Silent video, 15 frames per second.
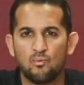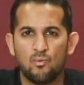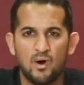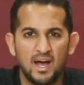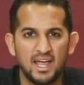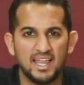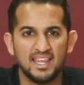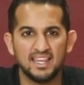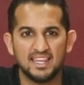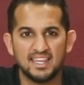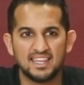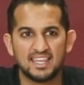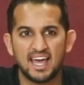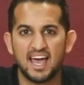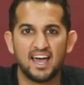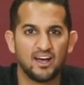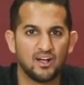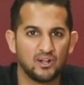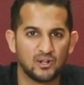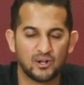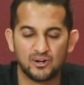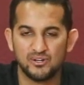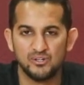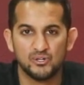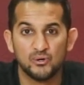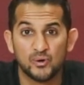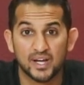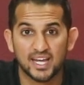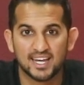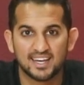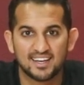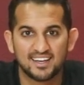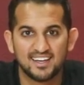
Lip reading: "What the hell are you doing?